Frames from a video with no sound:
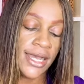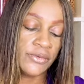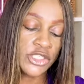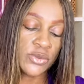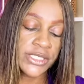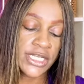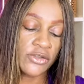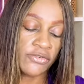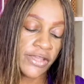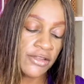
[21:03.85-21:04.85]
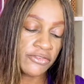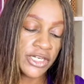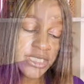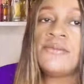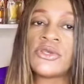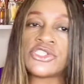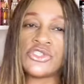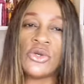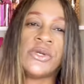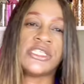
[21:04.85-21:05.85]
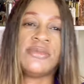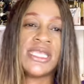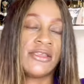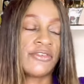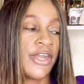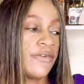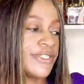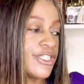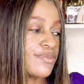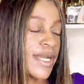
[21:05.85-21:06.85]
Which ones are your favorites? Because she's always making fragrances,